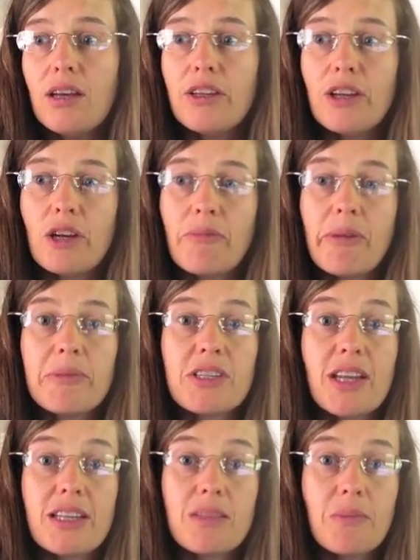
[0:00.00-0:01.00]
maybe
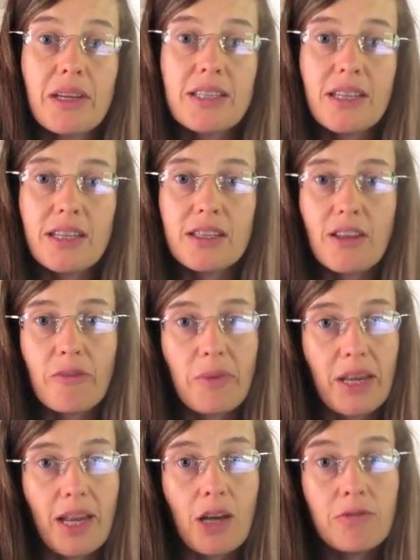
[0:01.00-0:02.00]
share some ideas that have
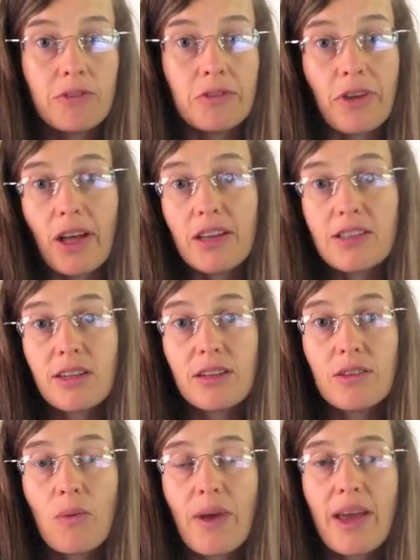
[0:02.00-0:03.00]
been helpful for us
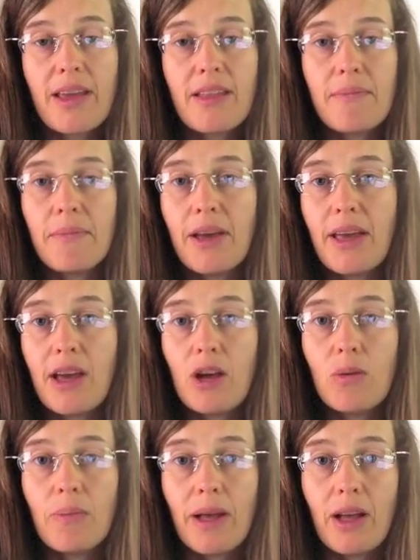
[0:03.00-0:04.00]
along the way that might
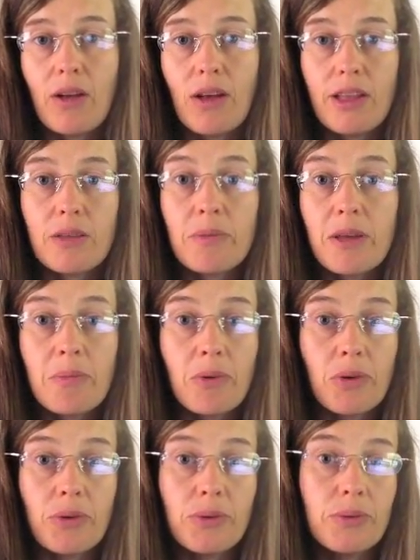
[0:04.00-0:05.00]
help out other
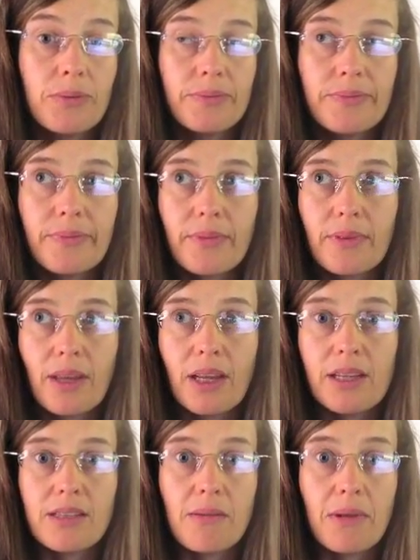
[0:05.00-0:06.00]
people in
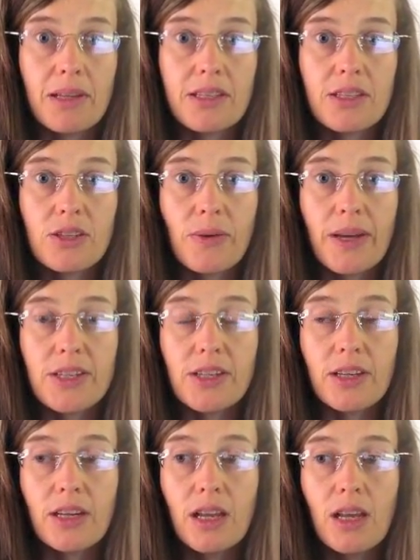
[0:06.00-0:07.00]
a similar
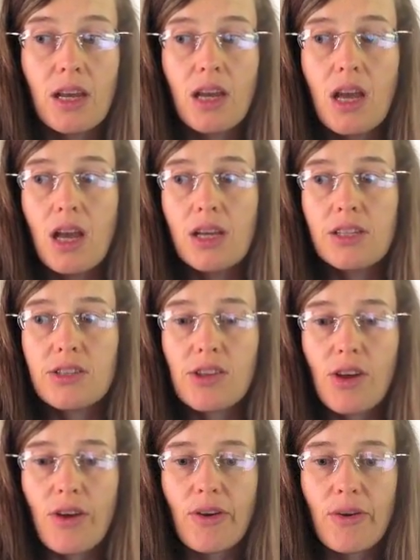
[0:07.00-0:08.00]
situation.
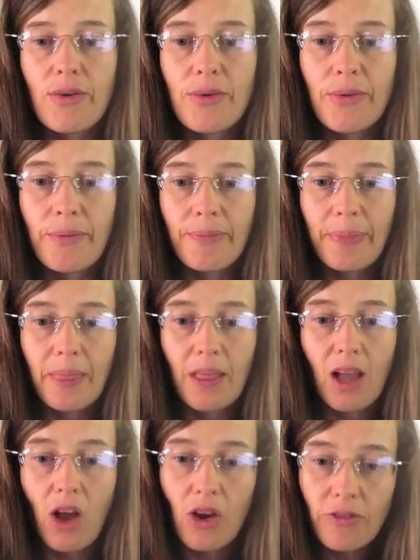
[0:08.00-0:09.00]
So
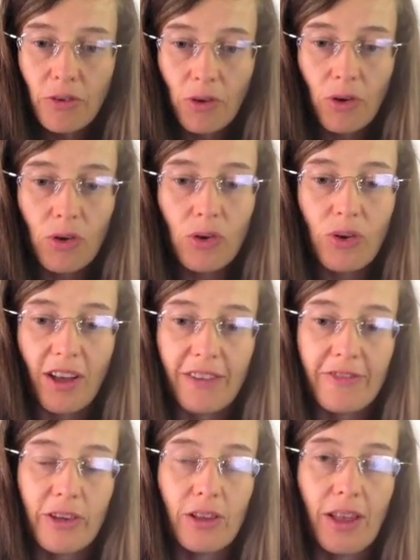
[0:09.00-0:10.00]
overall, I
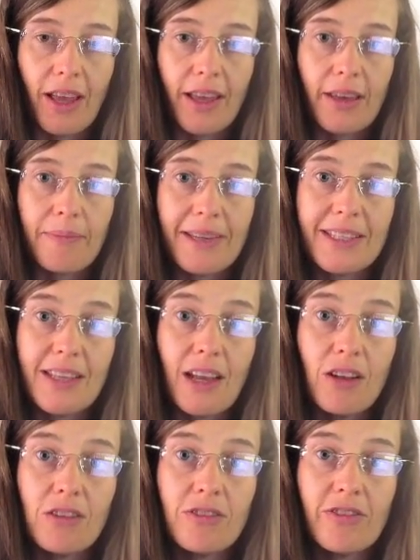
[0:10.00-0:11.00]
feel like
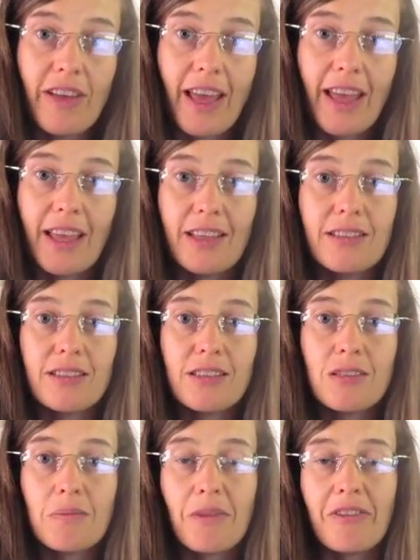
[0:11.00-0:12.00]
myself
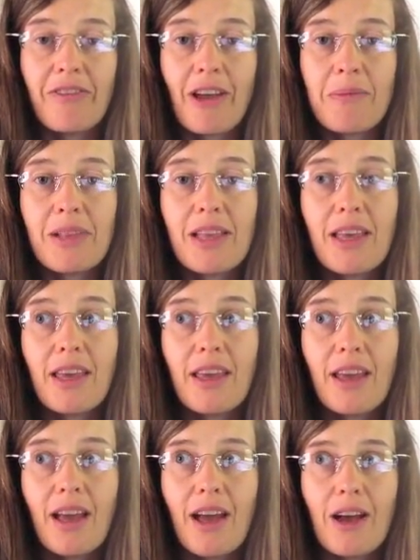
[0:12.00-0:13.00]
and my family,